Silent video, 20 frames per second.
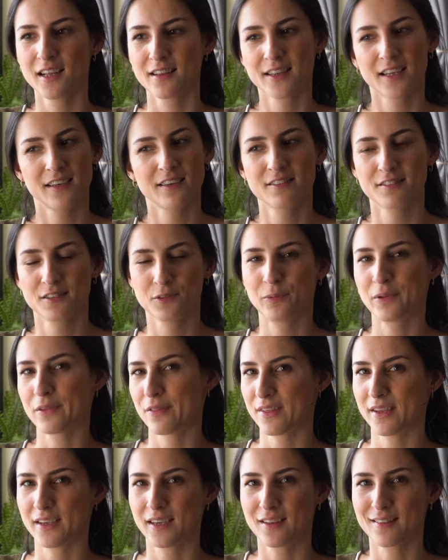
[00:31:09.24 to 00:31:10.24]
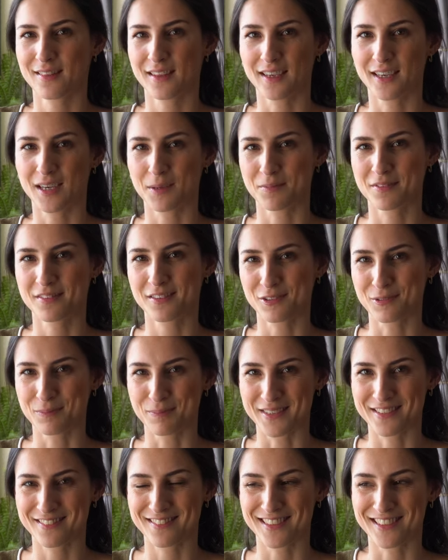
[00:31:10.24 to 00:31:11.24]
That is the one thing I think I'm still
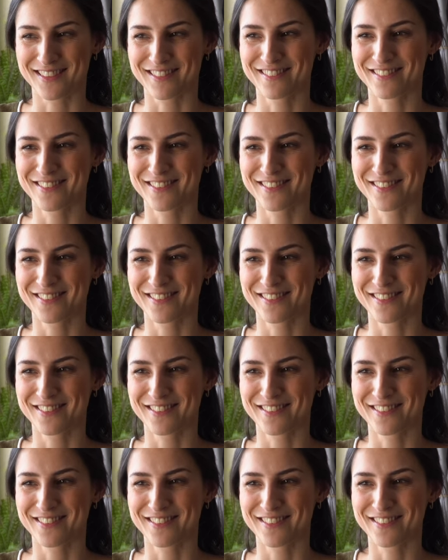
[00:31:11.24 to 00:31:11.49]
missing.